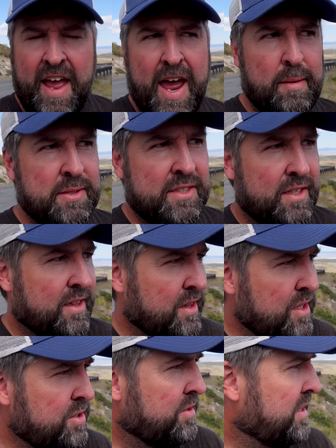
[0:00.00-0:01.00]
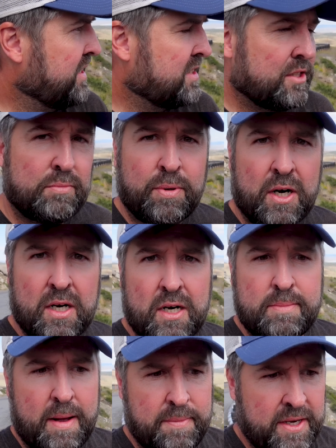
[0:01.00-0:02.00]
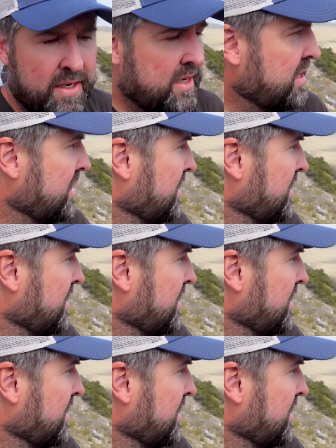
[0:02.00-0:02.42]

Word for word: absolutely superb up here